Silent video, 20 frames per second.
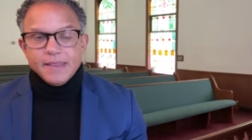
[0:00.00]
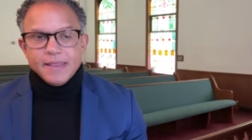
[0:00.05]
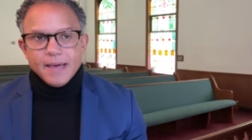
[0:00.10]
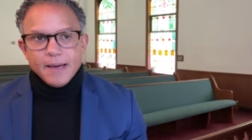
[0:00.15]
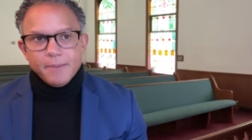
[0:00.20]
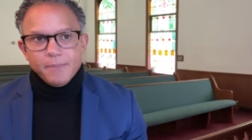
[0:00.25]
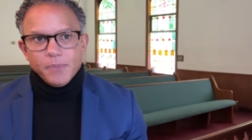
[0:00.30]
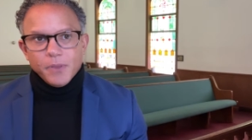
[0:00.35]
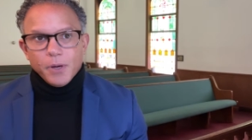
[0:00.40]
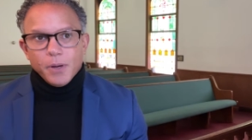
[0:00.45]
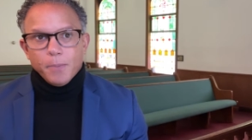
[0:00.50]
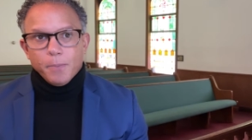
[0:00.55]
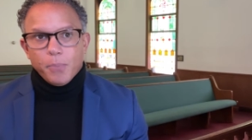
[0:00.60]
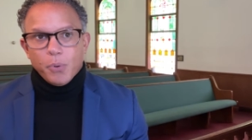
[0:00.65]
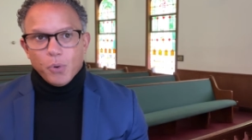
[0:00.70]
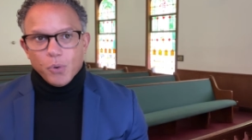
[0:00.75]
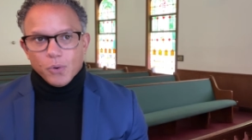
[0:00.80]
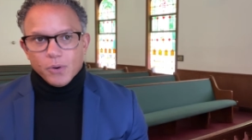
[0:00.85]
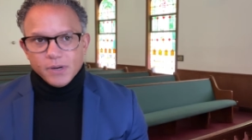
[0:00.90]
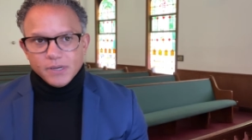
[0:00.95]
them the
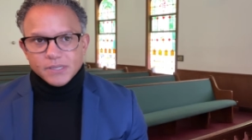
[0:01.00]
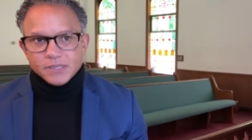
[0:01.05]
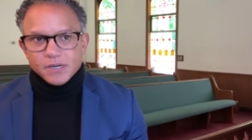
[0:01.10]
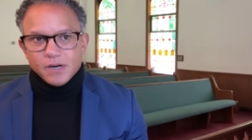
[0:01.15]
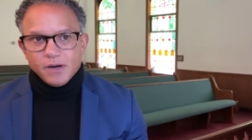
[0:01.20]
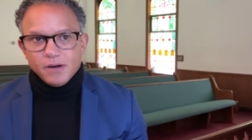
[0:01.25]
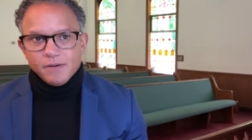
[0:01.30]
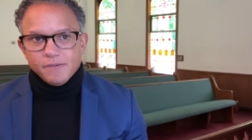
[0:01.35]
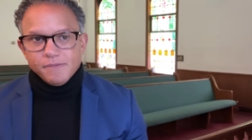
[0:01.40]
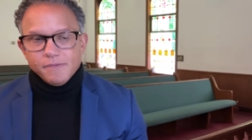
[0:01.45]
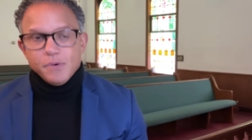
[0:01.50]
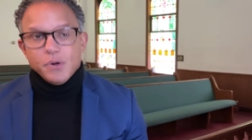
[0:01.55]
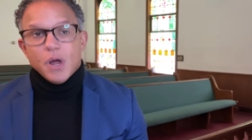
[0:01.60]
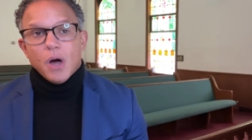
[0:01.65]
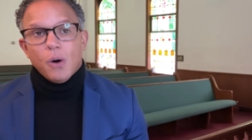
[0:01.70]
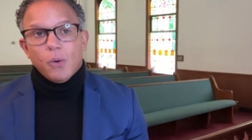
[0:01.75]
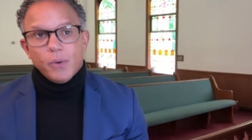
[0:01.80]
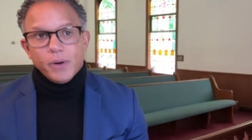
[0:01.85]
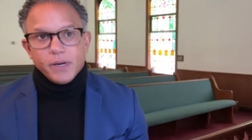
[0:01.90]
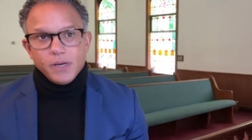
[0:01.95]
importance of
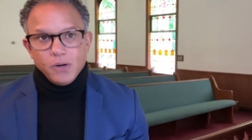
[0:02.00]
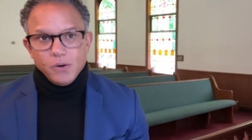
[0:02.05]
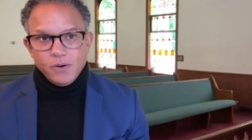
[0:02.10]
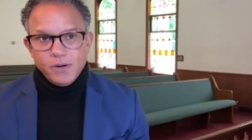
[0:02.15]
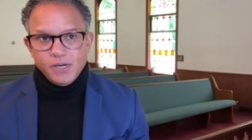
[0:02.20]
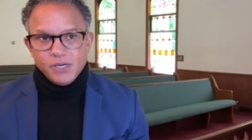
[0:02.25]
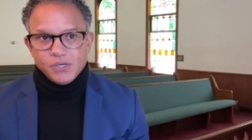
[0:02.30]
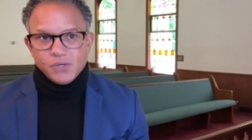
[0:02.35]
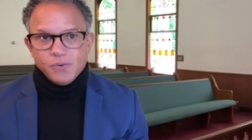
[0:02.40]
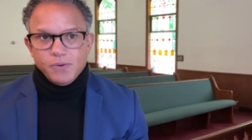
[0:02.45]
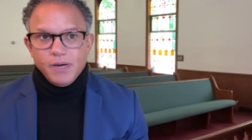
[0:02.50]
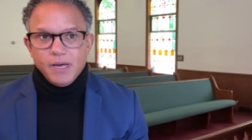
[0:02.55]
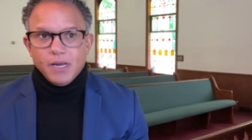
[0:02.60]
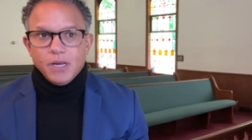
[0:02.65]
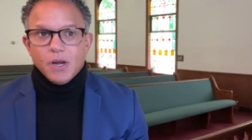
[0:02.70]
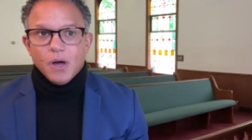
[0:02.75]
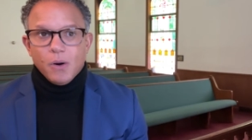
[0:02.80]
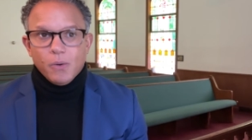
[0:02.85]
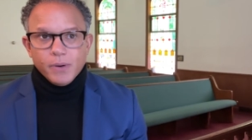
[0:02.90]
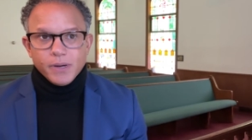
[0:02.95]
knowing your history and
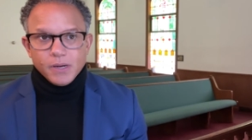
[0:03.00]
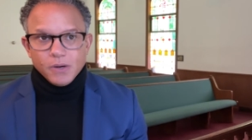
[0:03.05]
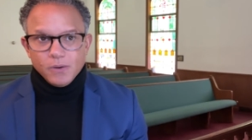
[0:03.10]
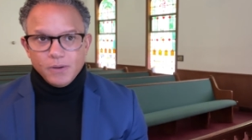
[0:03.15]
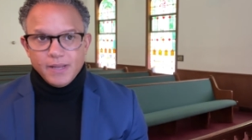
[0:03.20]
knowing your